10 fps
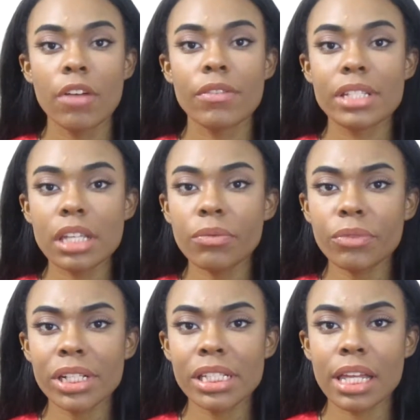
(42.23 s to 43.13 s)
for some
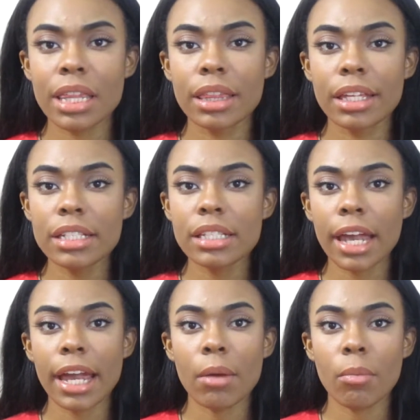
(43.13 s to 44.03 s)
reason this
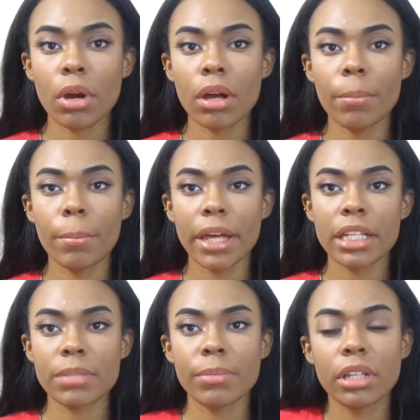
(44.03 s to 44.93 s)
camera
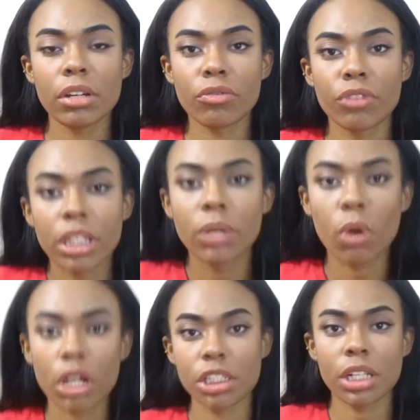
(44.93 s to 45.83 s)
makes me look really
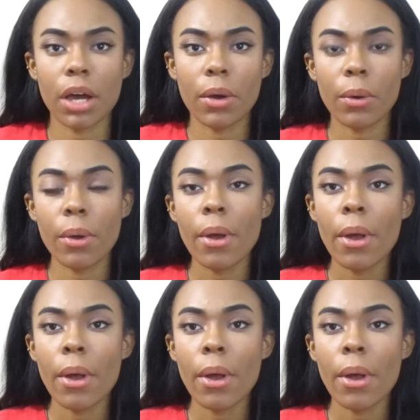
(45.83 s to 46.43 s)
washed out.